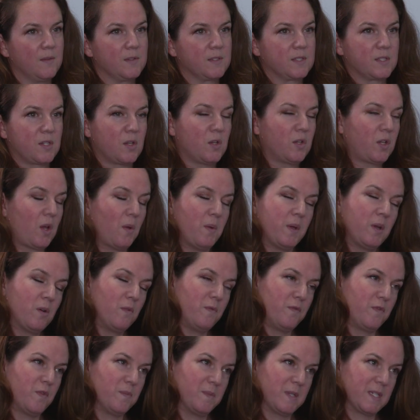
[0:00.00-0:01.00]
So going
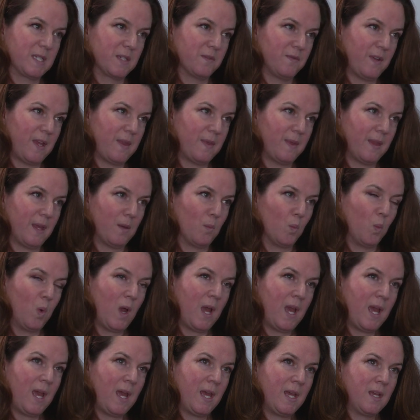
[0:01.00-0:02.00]
on from this event then,
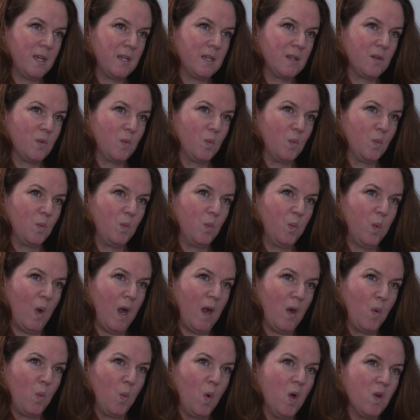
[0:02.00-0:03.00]
where
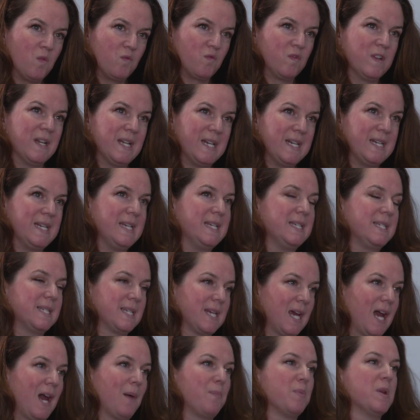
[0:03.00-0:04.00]
what, what really needs
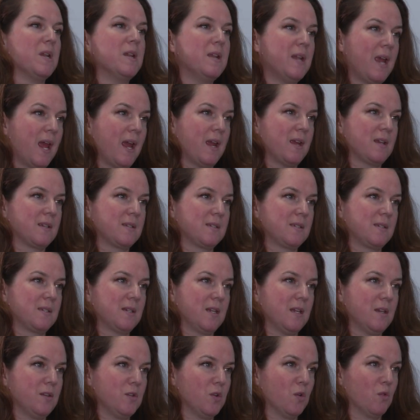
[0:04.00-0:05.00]
to happen next,
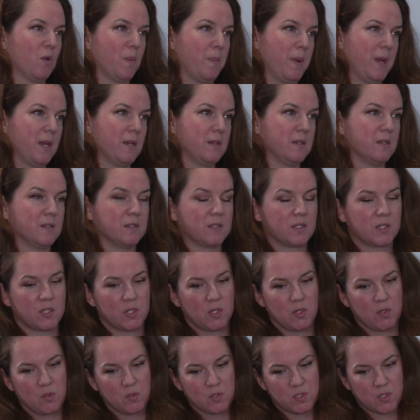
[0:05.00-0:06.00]
in your opinion,
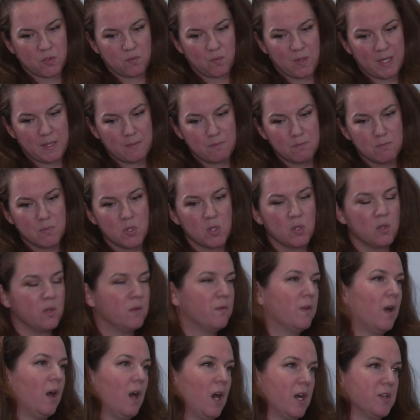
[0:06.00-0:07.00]
to, to really
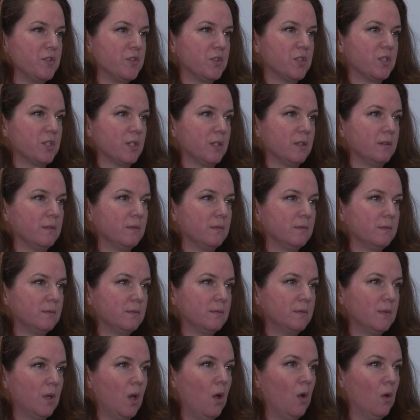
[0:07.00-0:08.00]
move hydrogen
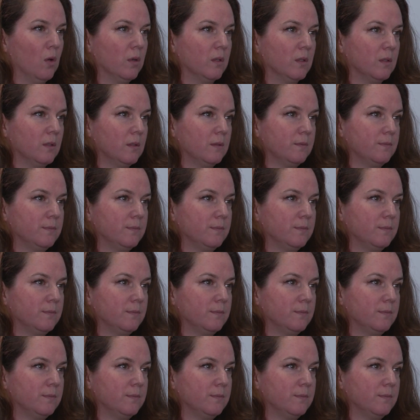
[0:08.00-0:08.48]
on?